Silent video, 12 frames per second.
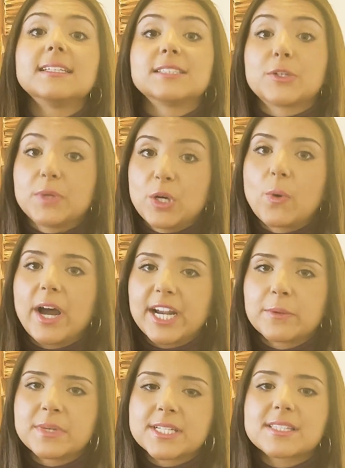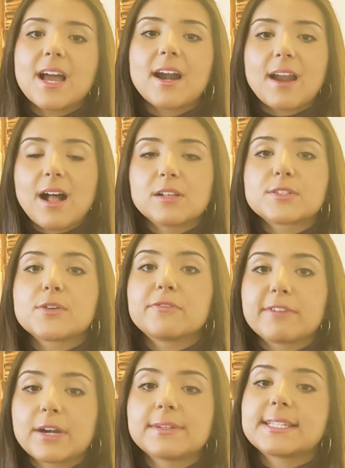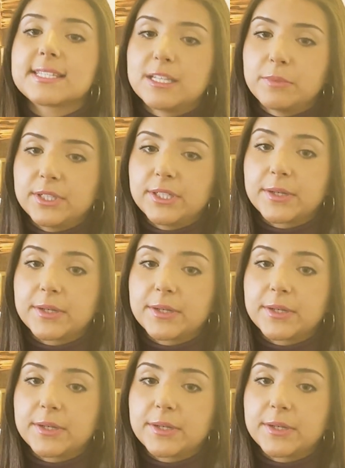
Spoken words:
the requirements are also very similar.